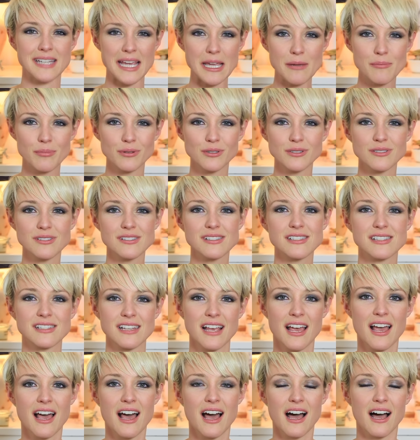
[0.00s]
staples,
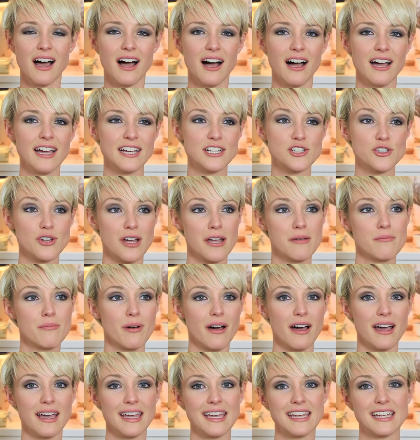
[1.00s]
I try and
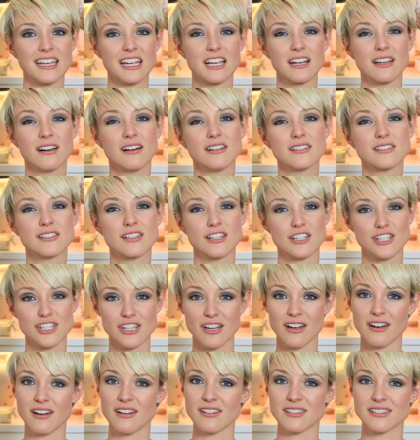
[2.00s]
buy in glass
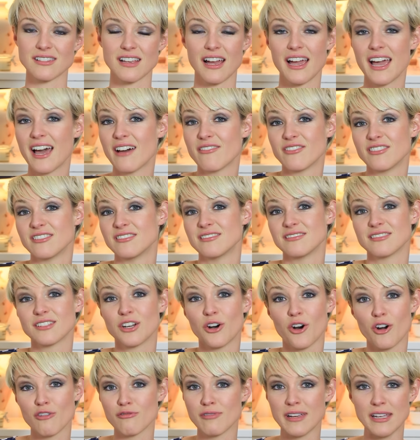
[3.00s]
jars. I haven't
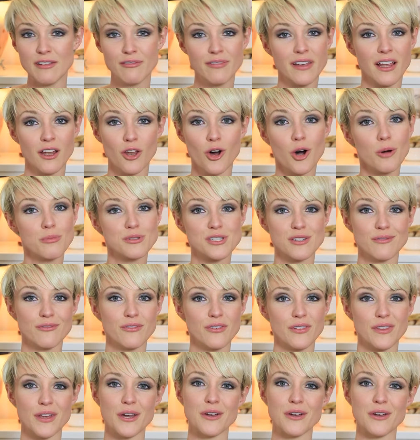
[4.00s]
got a refill option for